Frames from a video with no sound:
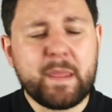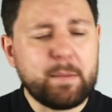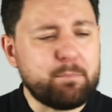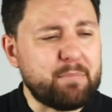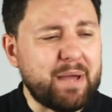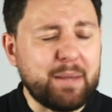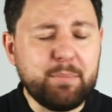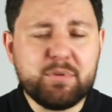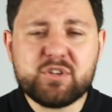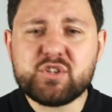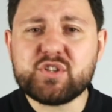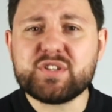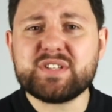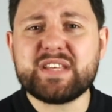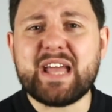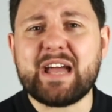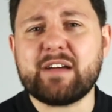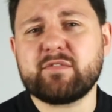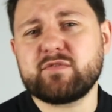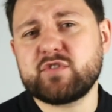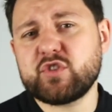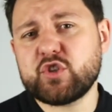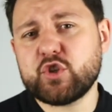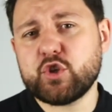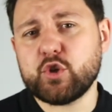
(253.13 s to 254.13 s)
Maybe just
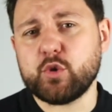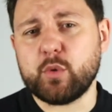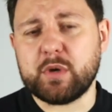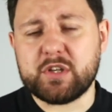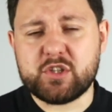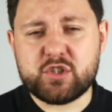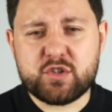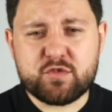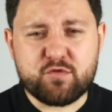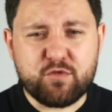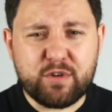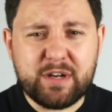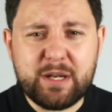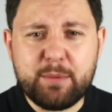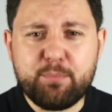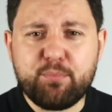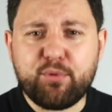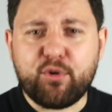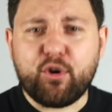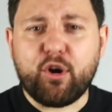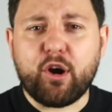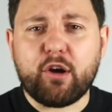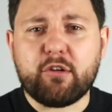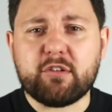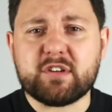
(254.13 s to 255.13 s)
have 2 and just really
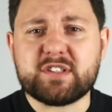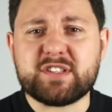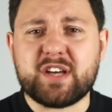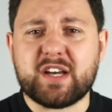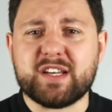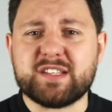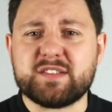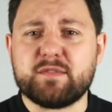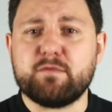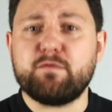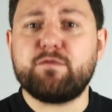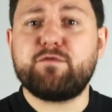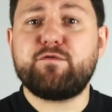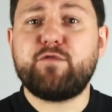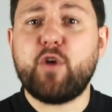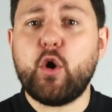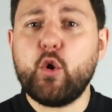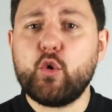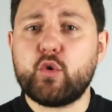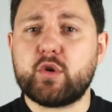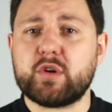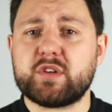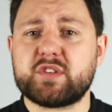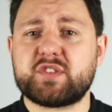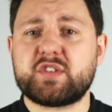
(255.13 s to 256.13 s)
prioritize and
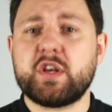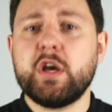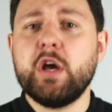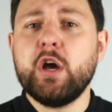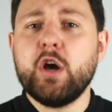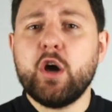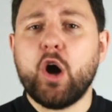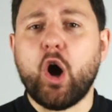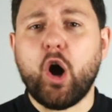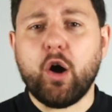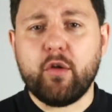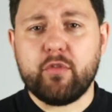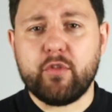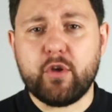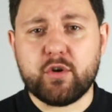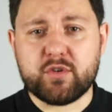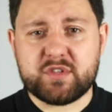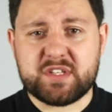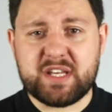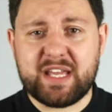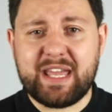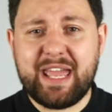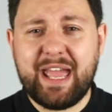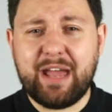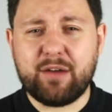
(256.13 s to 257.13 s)
focus on
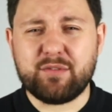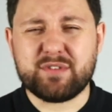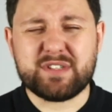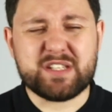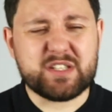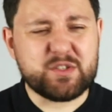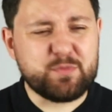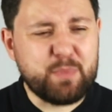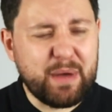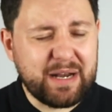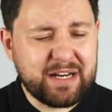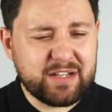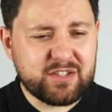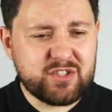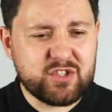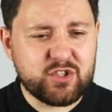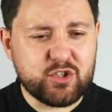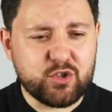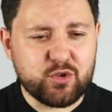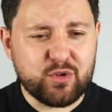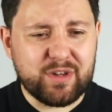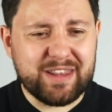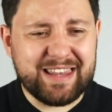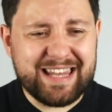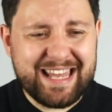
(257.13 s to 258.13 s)
those accounts. It's better to
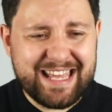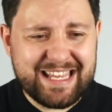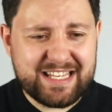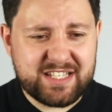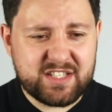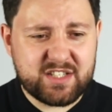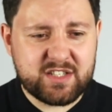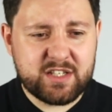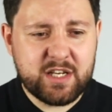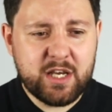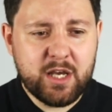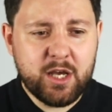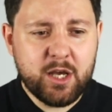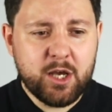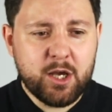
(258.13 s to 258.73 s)
do less,